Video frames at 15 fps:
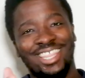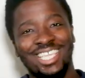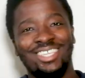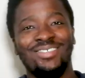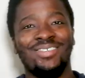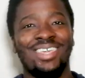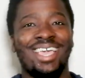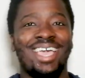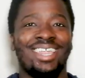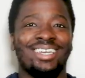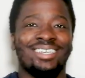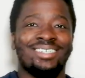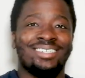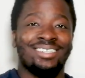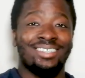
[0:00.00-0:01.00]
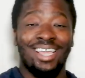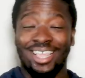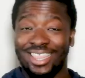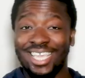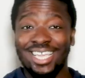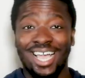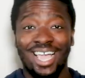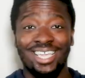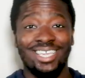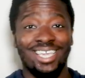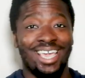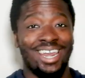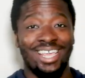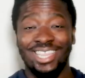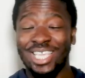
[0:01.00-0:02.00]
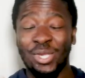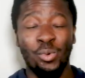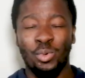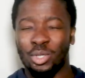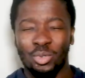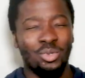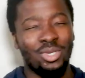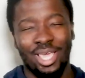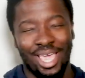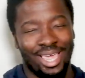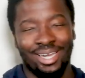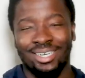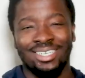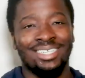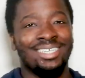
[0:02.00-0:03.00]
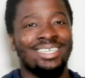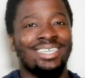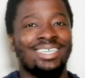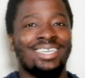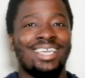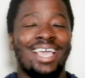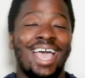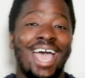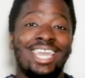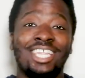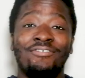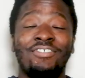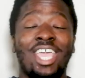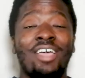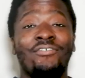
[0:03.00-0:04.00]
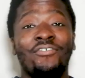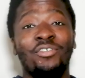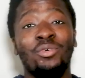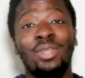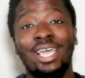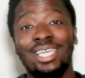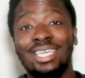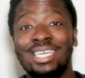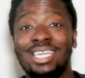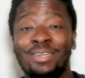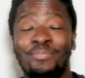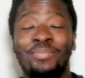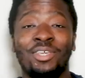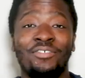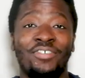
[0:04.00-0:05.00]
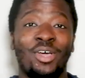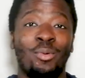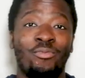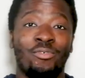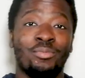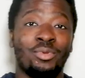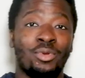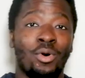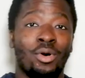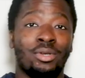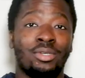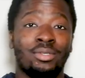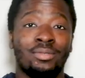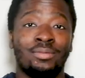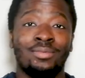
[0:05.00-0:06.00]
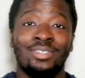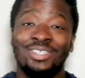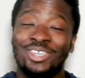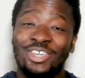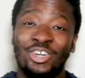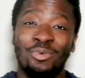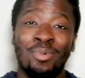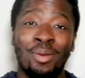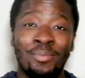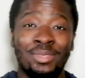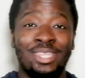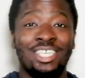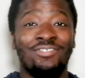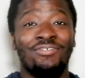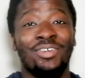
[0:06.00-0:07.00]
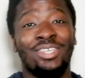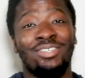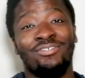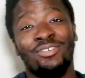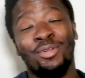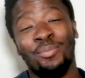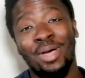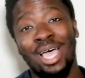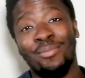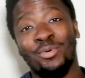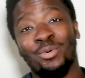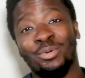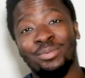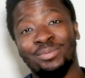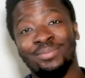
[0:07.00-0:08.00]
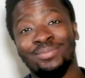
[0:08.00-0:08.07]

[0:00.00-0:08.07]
think you can. I think I can. I think we all can. And if you ever feel like you need a bit of help from God, you can remember this verse from the Bible.